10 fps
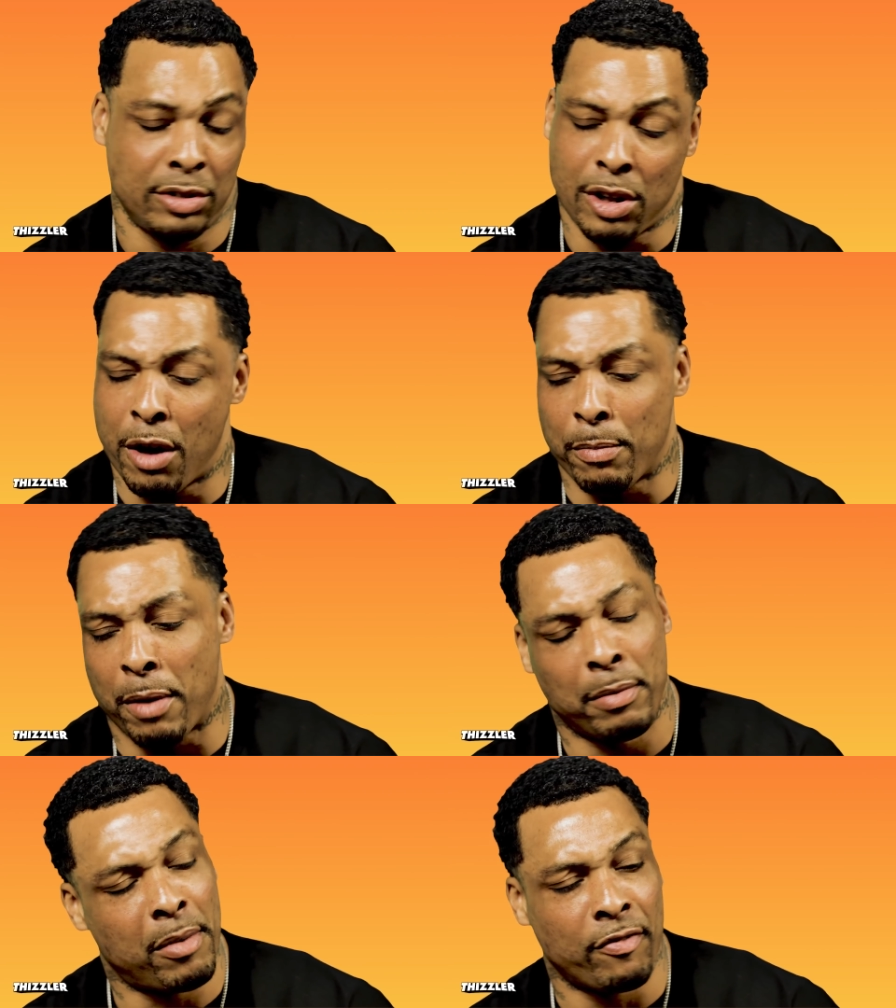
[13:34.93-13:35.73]
Nah,
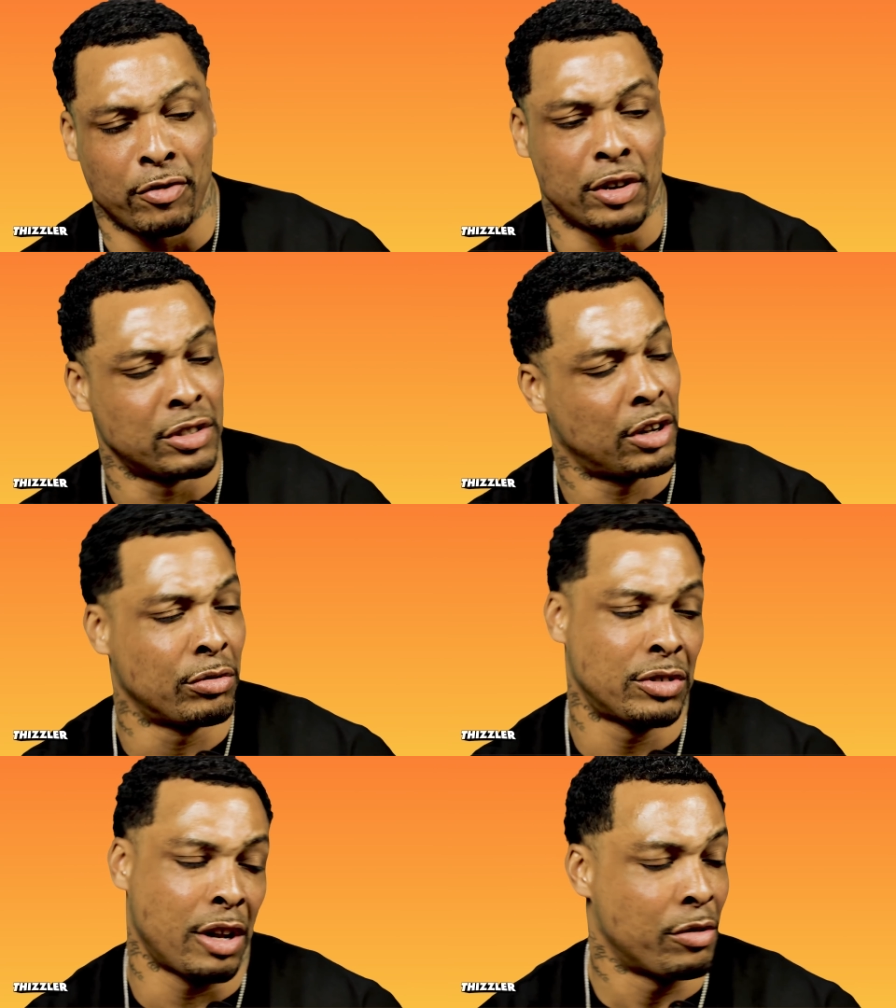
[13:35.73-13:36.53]
mama, my friends ain't
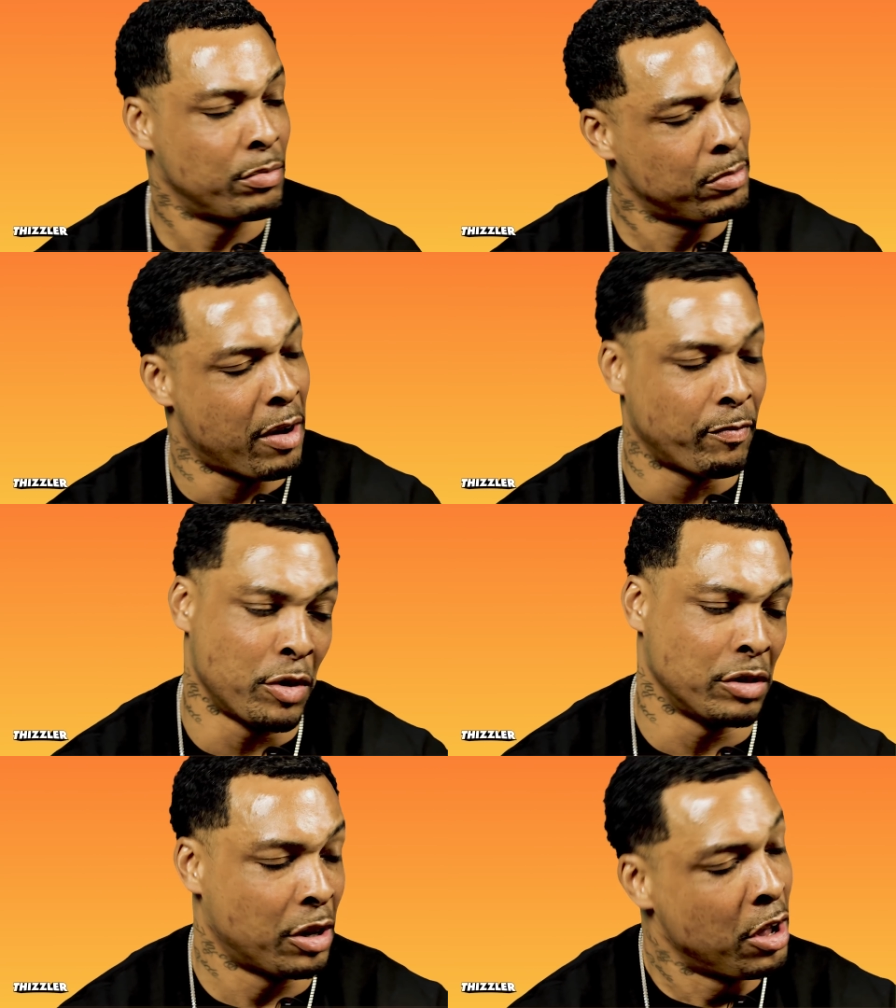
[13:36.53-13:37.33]
gonna tell on me. My
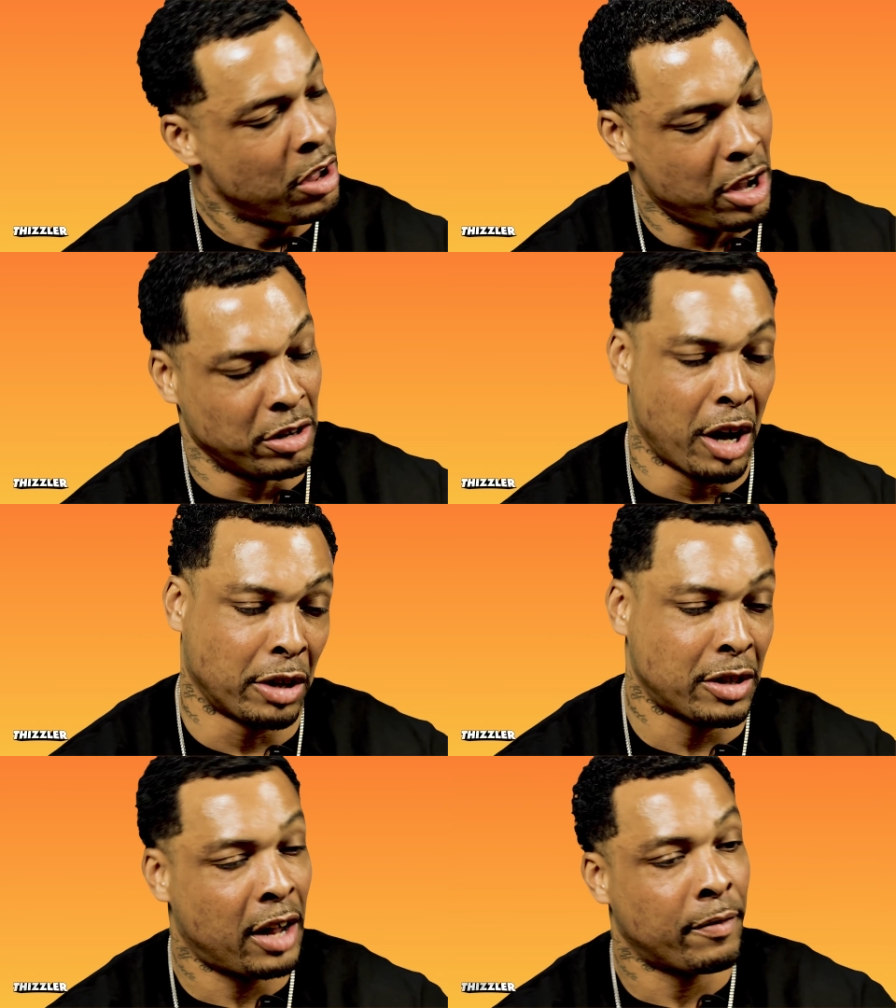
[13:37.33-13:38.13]
friends ain't
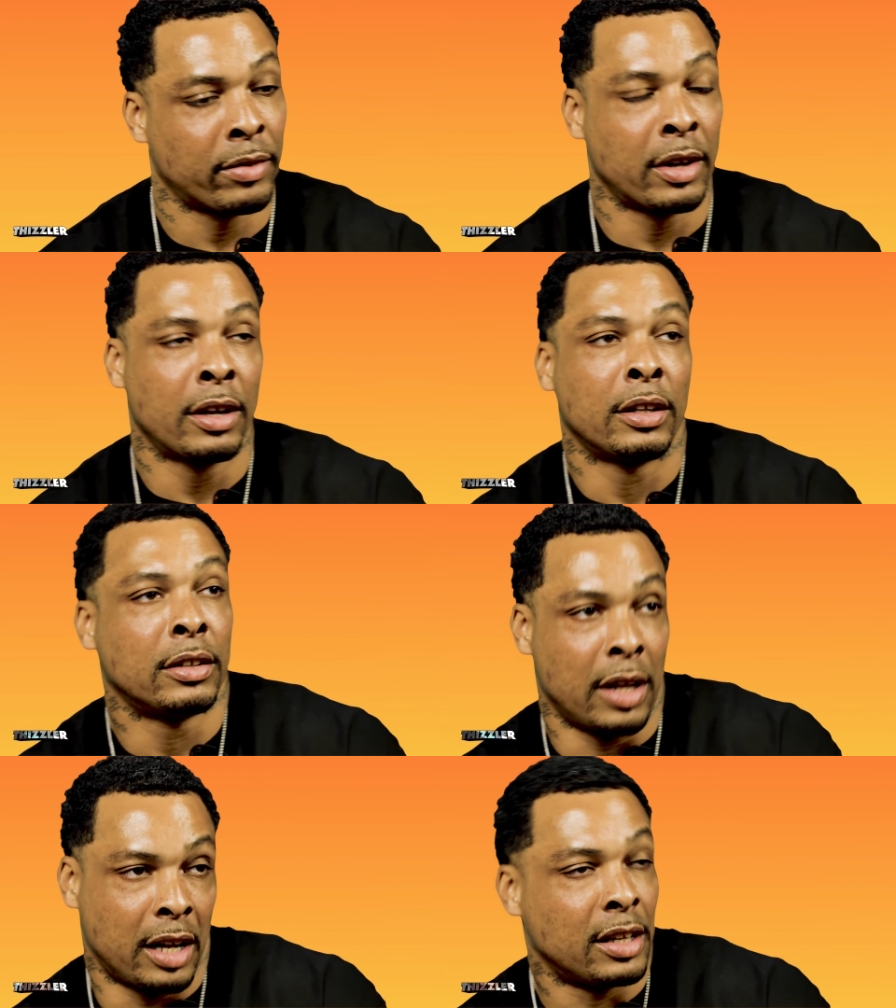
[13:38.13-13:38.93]
like that.
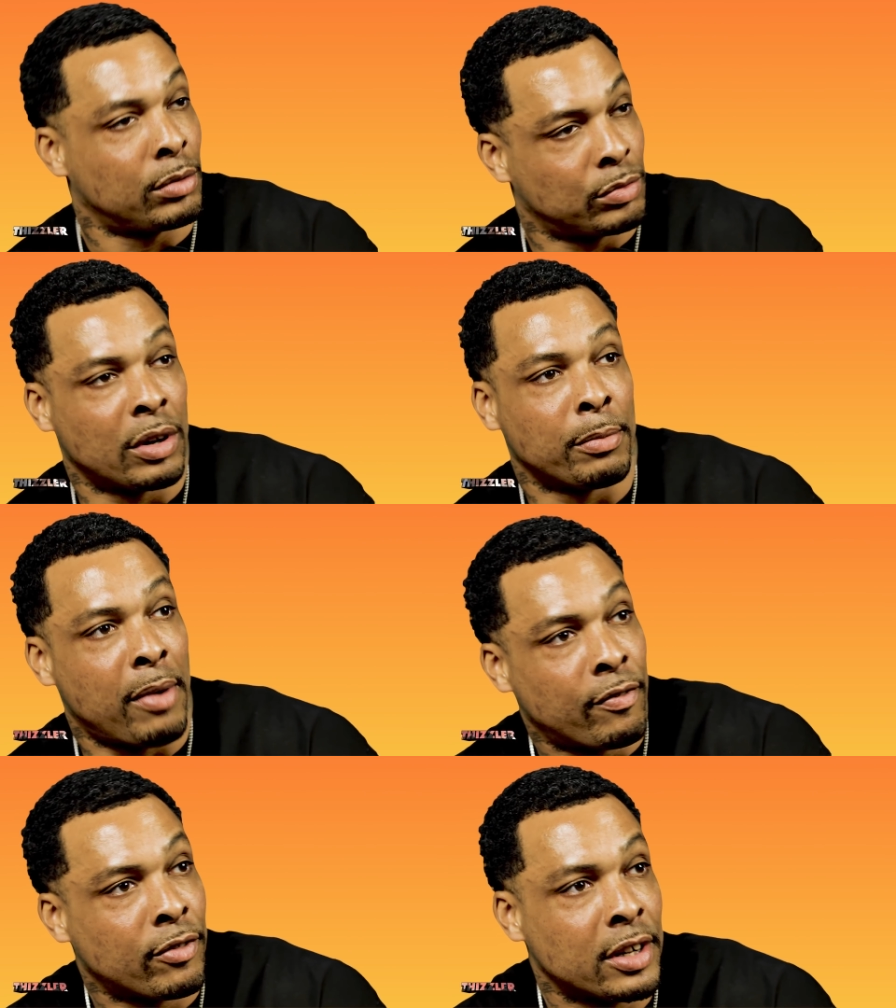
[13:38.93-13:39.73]
And it was one of
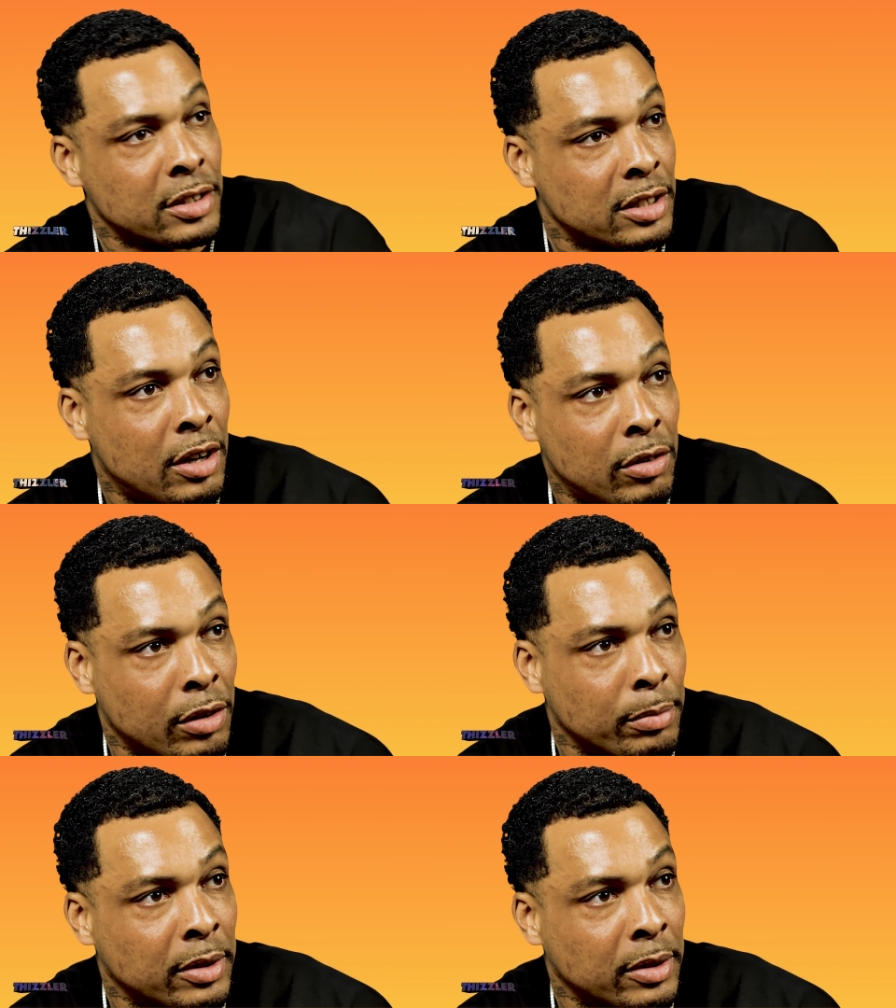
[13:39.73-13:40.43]
my friends that told on